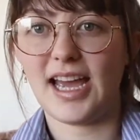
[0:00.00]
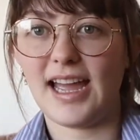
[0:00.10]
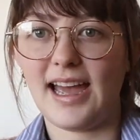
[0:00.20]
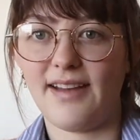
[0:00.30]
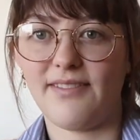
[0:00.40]
I
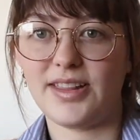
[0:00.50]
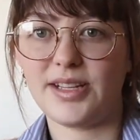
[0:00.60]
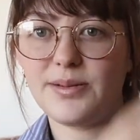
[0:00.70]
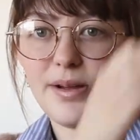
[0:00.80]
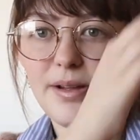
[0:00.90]
have a
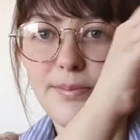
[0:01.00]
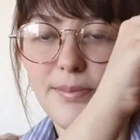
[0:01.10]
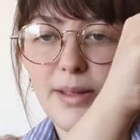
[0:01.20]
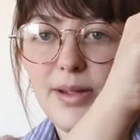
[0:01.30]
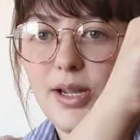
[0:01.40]
little
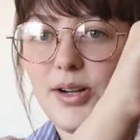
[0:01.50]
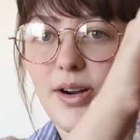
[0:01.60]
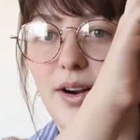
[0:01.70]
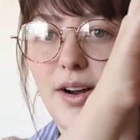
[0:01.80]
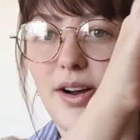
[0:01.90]
baby
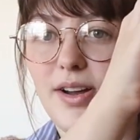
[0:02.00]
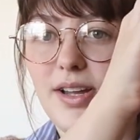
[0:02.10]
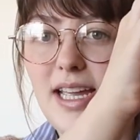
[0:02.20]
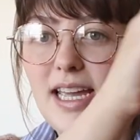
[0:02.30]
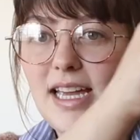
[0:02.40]
girl,
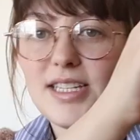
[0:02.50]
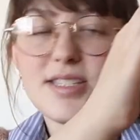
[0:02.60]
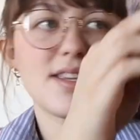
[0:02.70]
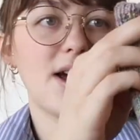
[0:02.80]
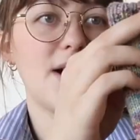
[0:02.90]

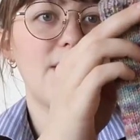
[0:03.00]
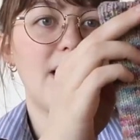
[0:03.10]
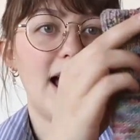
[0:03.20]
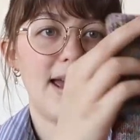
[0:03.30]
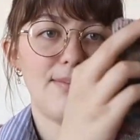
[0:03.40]
so
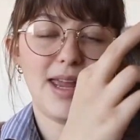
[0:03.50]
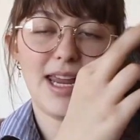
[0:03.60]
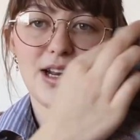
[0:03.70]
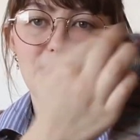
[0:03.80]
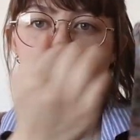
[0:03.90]
I
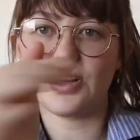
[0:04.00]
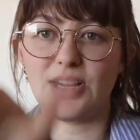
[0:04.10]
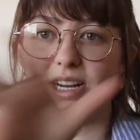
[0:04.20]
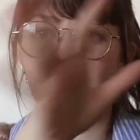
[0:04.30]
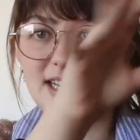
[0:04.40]
made
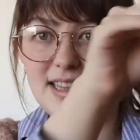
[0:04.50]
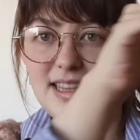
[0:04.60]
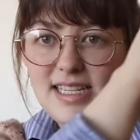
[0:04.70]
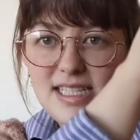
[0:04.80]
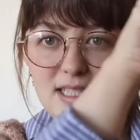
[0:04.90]
her
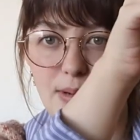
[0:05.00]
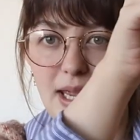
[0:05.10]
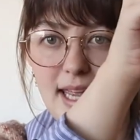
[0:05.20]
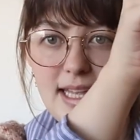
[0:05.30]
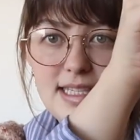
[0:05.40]
these
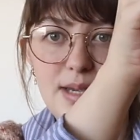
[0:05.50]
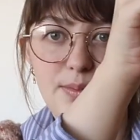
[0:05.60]
pants. They